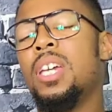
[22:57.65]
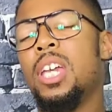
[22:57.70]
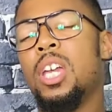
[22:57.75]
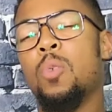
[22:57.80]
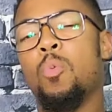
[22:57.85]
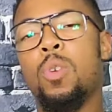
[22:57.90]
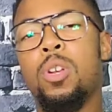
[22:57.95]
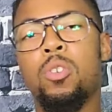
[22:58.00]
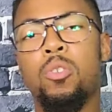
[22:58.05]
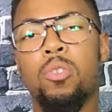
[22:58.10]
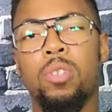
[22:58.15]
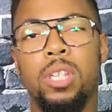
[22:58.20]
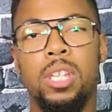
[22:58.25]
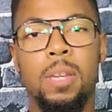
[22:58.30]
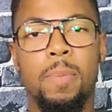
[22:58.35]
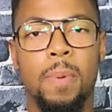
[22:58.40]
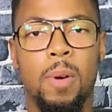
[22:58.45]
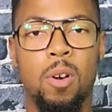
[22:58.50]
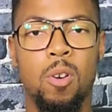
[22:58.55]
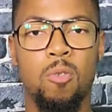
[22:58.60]
And we're going to
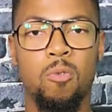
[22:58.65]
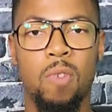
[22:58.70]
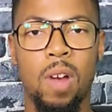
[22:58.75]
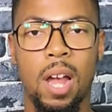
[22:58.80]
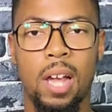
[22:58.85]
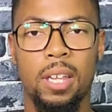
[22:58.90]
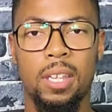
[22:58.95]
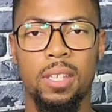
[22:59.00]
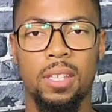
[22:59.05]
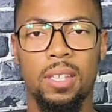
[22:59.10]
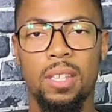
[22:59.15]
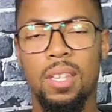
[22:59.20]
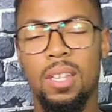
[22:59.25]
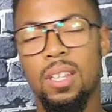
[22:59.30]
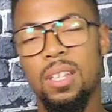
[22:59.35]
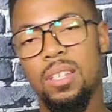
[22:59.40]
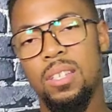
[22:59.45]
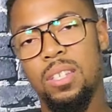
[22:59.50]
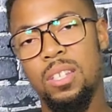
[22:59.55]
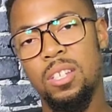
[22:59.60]
keep on rocking.
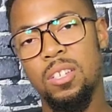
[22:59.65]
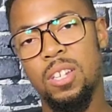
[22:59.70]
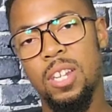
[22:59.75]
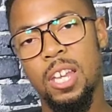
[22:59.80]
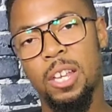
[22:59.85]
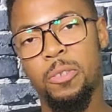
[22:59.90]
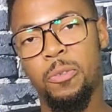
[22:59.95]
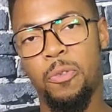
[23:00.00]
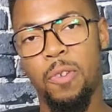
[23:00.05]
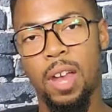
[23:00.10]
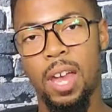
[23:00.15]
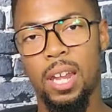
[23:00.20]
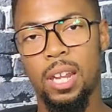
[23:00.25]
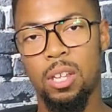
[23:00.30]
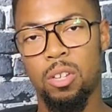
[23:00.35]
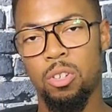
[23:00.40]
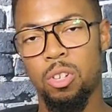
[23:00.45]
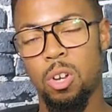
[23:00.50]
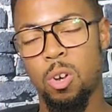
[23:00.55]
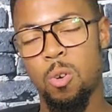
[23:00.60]
See you next Friday
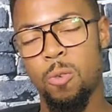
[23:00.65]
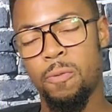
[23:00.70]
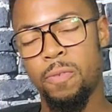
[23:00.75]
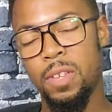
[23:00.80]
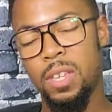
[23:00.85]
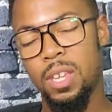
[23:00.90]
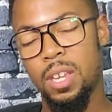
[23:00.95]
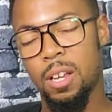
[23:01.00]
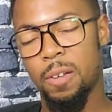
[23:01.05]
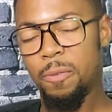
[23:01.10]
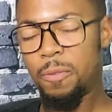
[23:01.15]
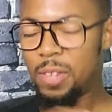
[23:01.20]
on the OVF.